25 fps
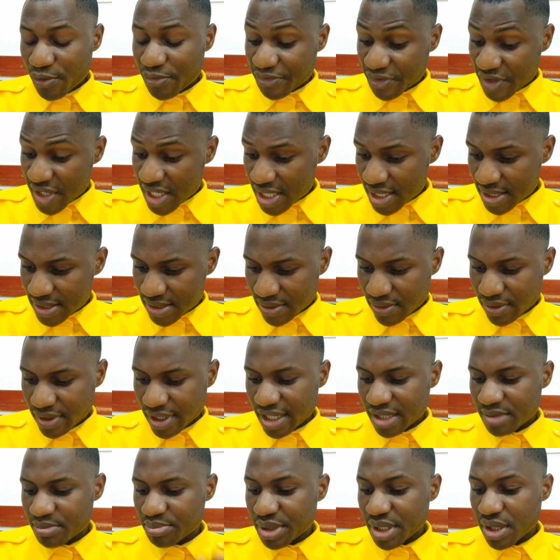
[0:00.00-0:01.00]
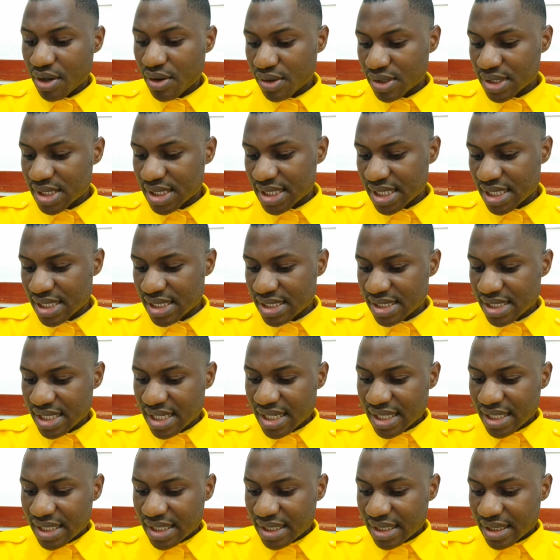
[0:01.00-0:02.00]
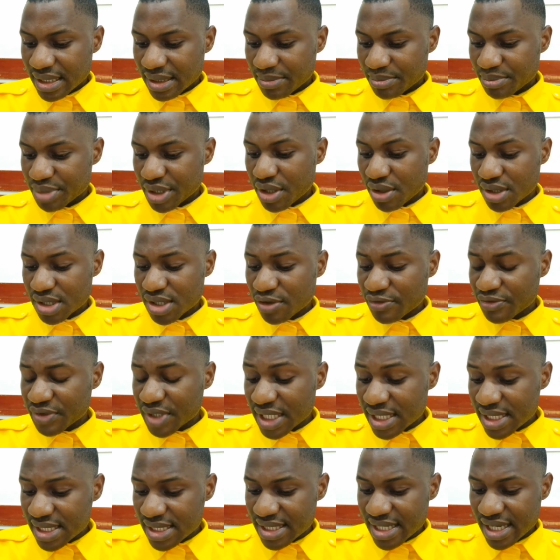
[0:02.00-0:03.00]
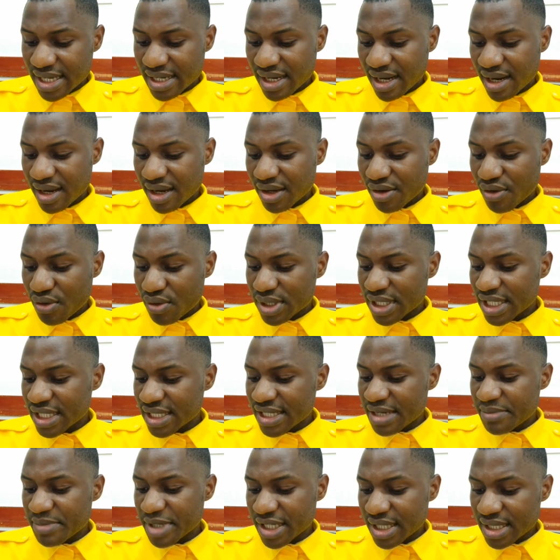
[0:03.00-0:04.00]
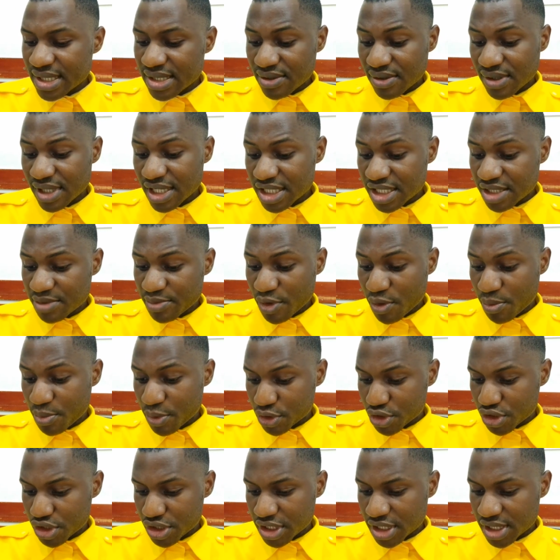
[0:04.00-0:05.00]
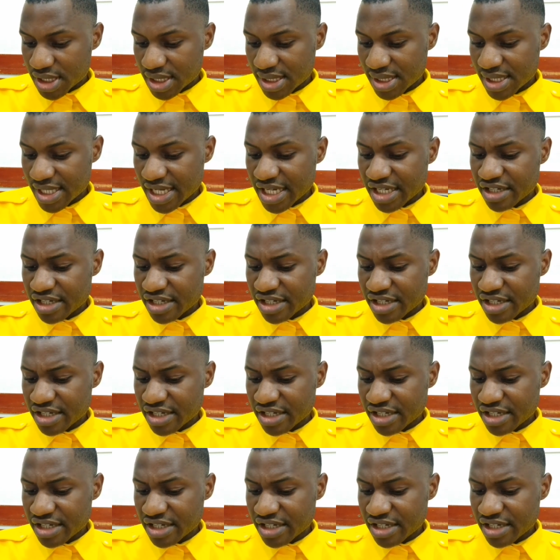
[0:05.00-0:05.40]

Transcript: fees, alright? Because of this, there are only limited scholarship opportunities.